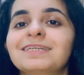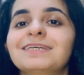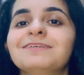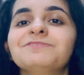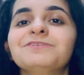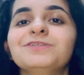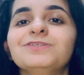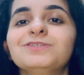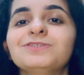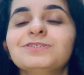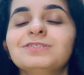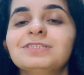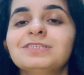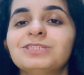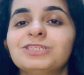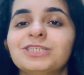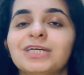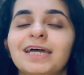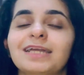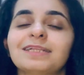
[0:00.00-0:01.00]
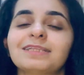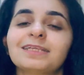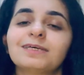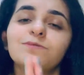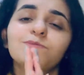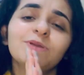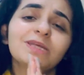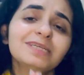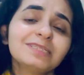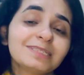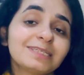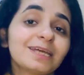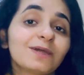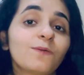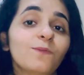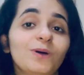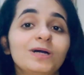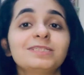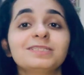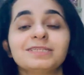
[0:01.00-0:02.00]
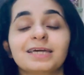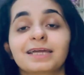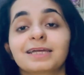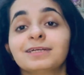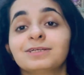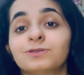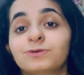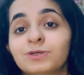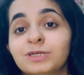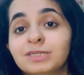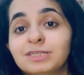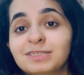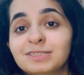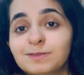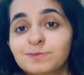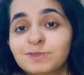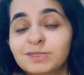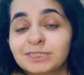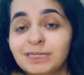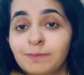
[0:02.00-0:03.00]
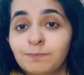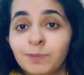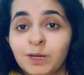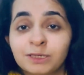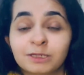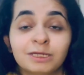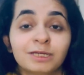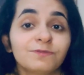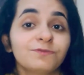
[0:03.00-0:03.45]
if you're new to this channel, then please take 1 second to hit the subscribe button.